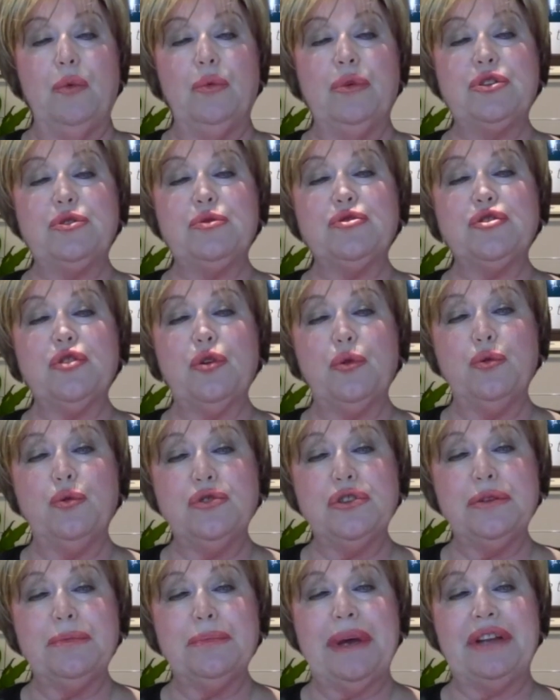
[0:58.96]
which was
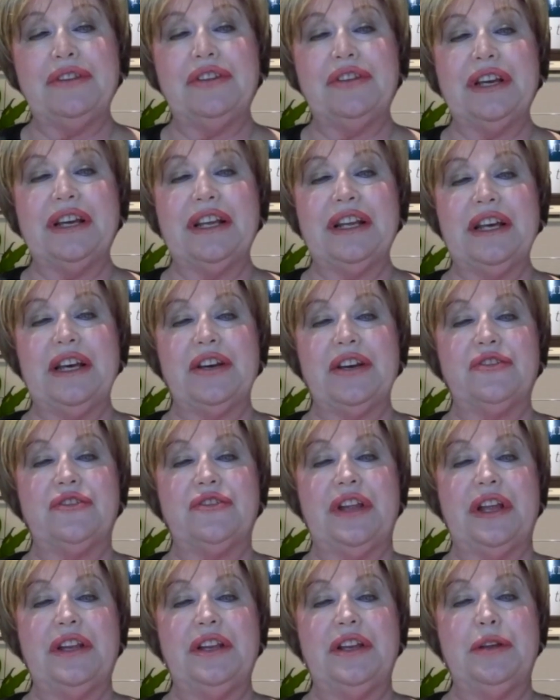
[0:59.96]
automatically
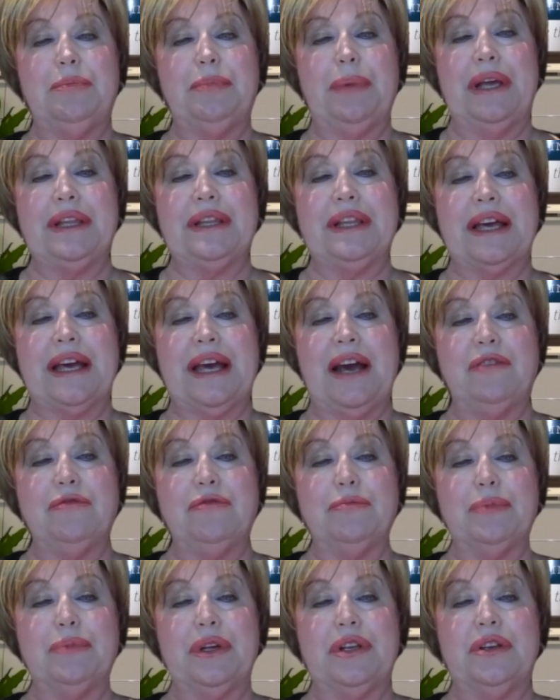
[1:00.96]
extended by the
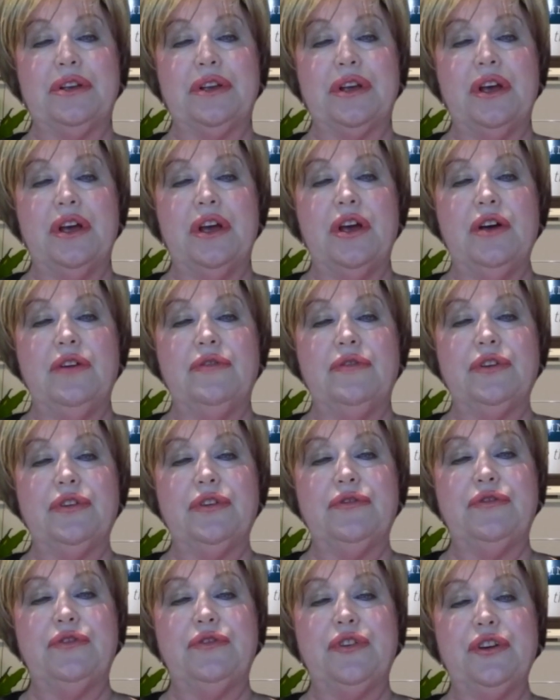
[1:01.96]
government for
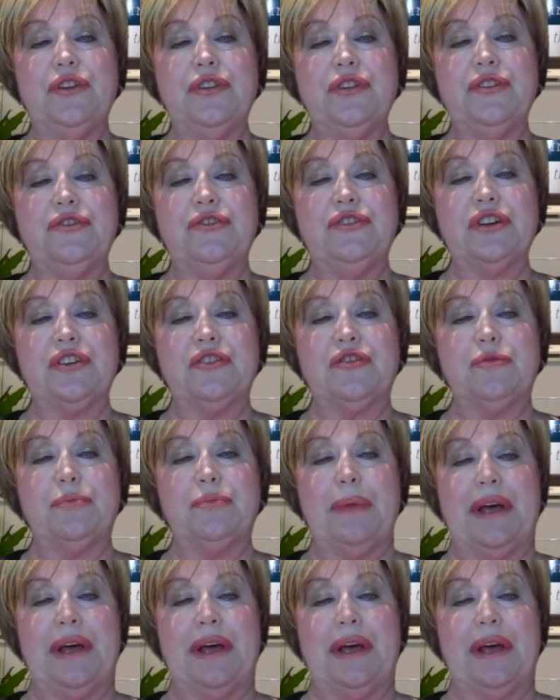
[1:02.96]
a further 6